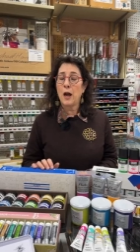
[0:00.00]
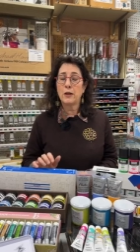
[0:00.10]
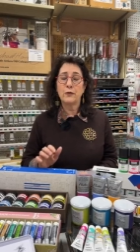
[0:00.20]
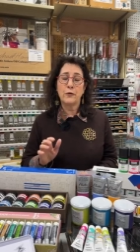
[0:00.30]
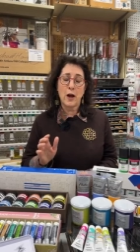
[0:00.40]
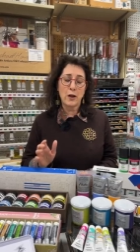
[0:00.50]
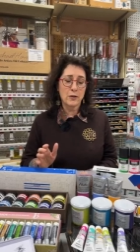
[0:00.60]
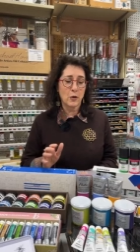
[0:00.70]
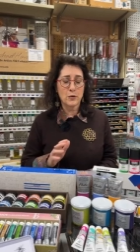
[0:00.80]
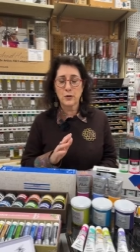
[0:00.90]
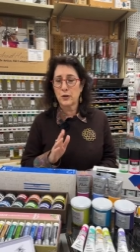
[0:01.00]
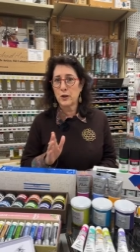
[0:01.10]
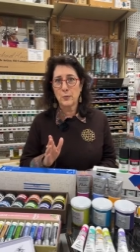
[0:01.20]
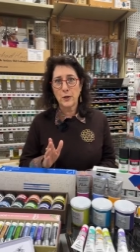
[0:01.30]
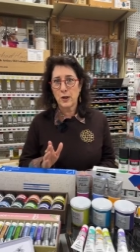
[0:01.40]
And in fact, I was
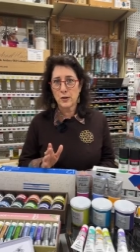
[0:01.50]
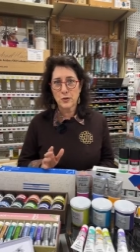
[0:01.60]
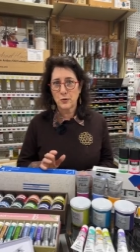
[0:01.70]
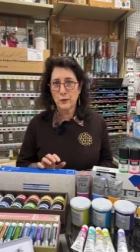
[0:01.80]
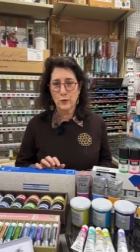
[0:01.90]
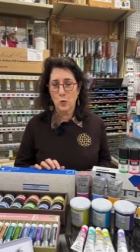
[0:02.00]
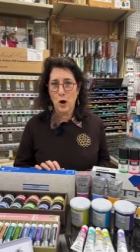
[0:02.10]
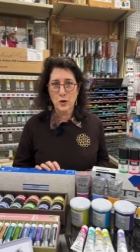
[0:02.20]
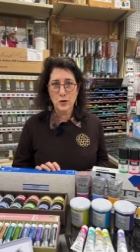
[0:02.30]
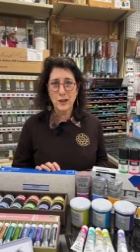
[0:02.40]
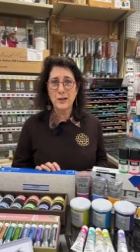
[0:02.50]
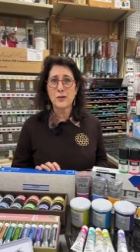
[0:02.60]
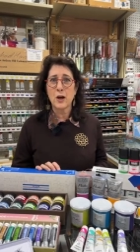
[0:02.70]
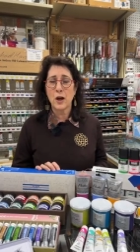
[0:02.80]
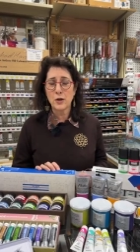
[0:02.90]
looking up the history of gouache. It
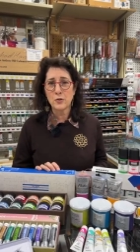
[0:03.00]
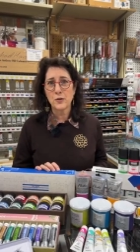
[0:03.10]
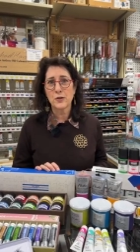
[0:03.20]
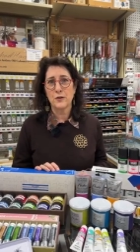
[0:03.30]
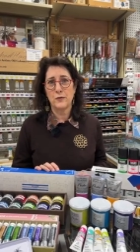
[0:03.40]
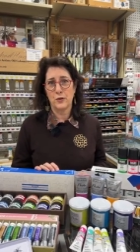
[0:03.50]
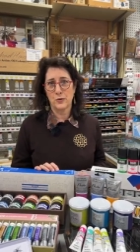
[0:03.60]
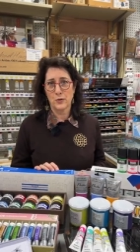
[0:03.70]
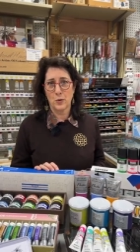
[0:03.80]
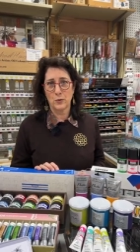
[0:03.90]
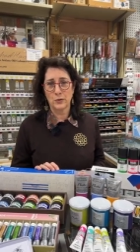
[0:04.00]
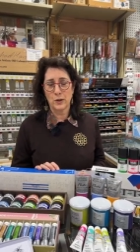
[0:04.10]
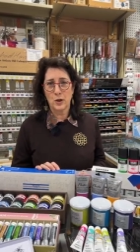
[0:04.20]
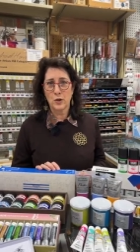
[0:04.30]
is hundreds of years old.